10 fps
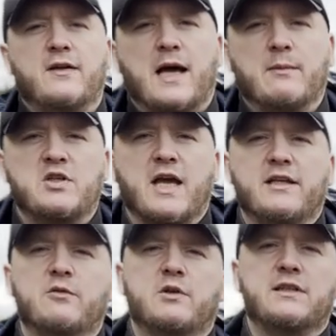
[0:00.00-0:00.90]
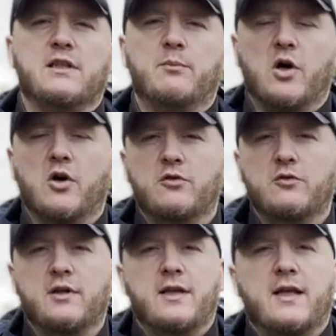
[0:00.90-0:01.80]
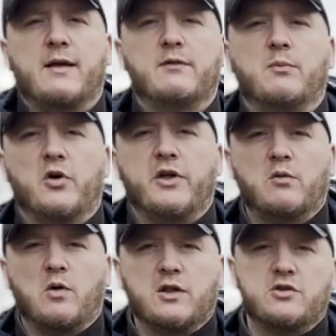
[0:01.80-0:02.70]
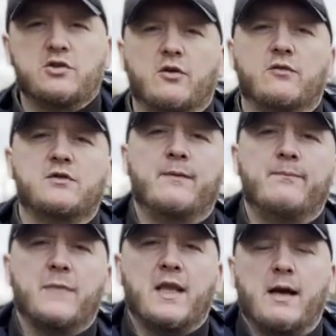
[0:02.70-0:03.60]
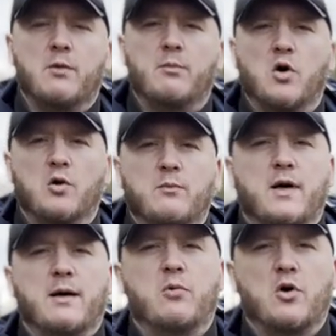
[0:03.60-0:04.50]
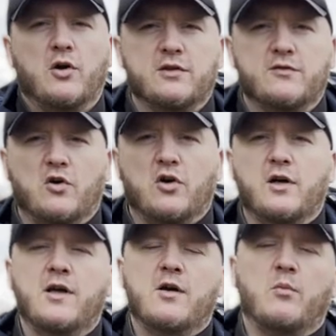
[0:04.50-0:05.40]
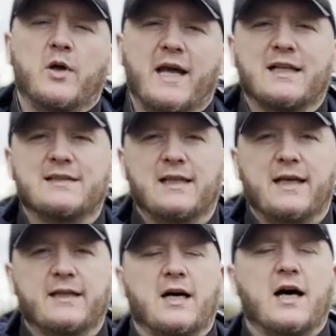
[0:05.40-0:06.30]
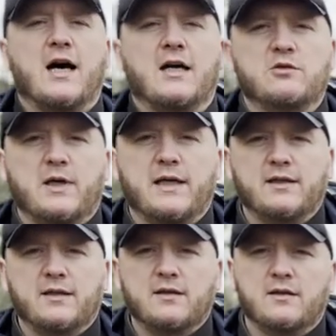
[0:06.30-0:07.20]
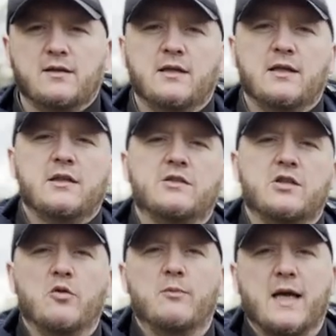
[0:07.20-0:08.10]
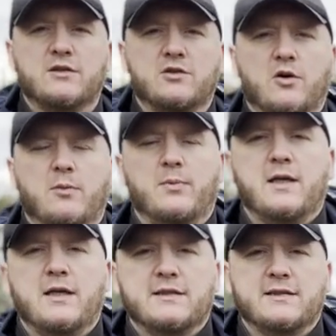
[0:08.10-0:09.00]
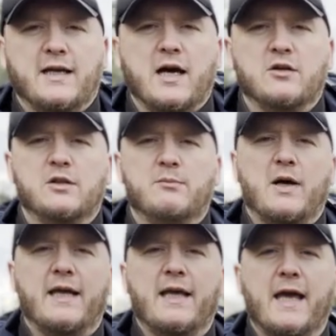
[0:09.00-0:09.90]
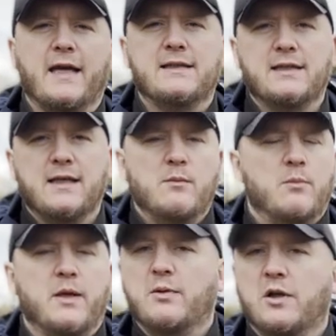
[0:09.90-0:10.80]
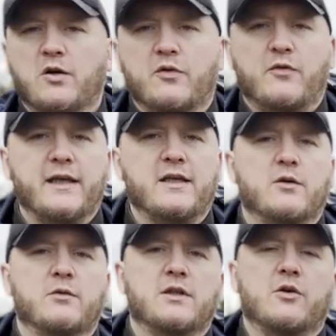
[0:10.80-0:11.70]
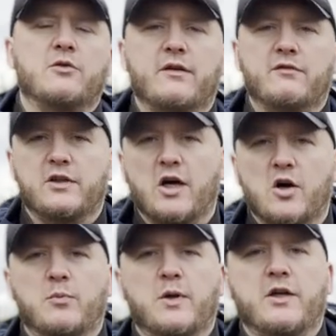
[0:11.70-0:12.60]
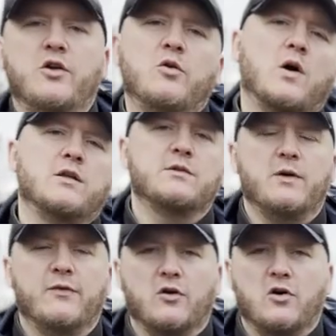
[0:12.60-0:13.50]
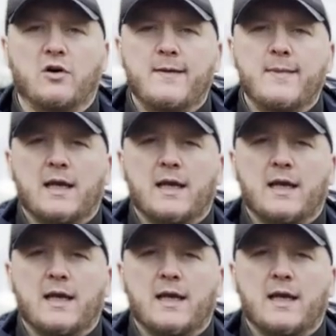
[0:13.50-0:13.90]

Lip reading: I'm genuine to the bone, I'm the boy you once shoved. I'm a bum, I'm poor as fuck, but I had to learn the hard way. So messed up, surrounded by hate, people who are fake who I don't even know, but I knew once before.